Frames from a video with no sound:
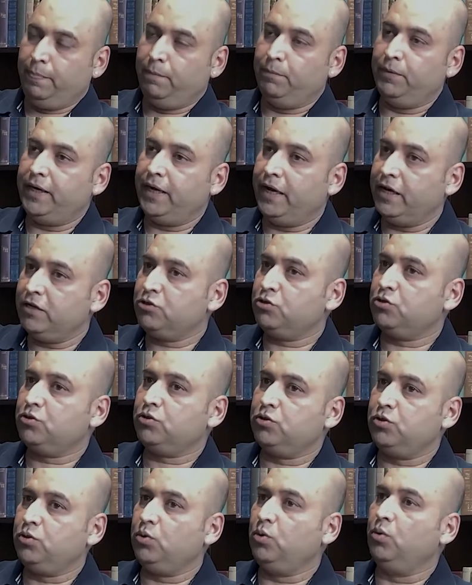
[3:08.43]
But as
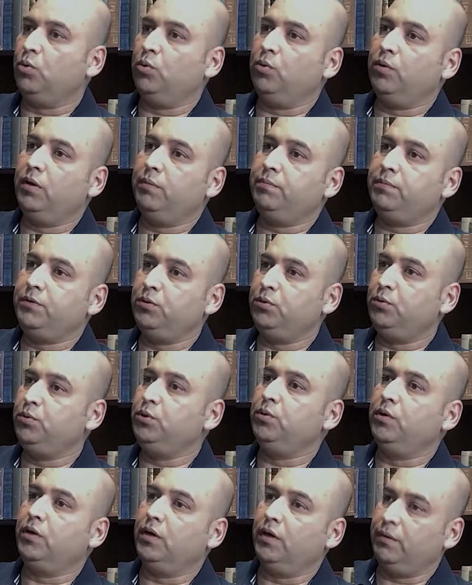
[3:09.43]
you grow up, you do
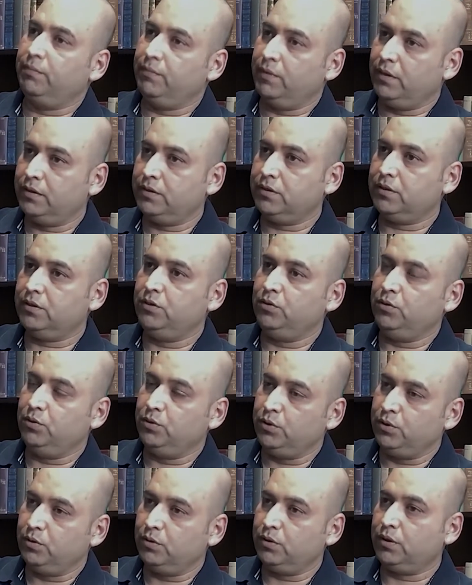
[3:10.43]
your karmas, you do
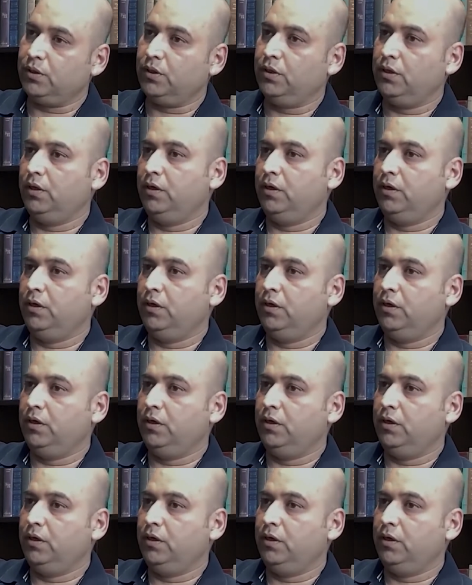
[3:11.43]
your